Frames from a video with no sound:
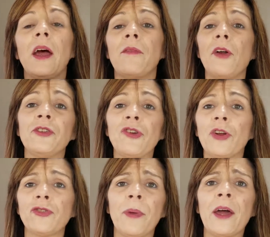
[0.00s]
I've already
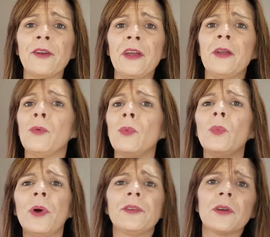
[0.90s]
charged the battery.
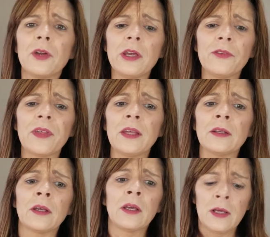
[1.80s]
Went to go use it.
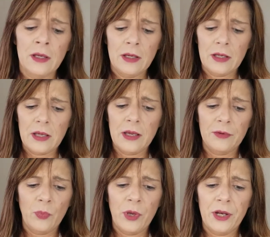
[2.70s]

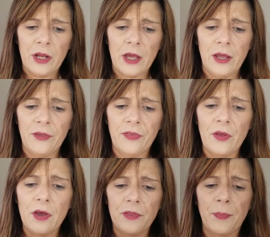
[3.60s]
And when I
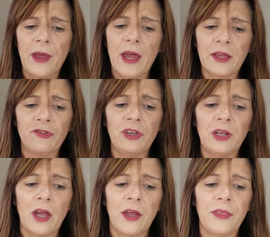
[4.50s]
saw the packaging,
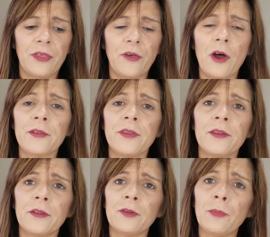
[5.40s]
I thought that
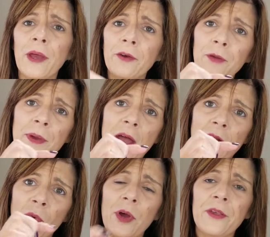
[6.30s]
the little battery
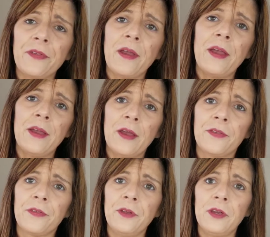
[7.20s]
pack was a
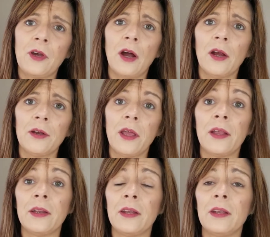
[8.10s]
SD card,
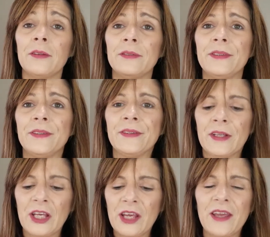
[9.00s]
and
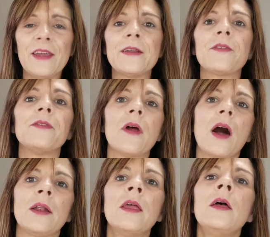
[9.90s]
it is not.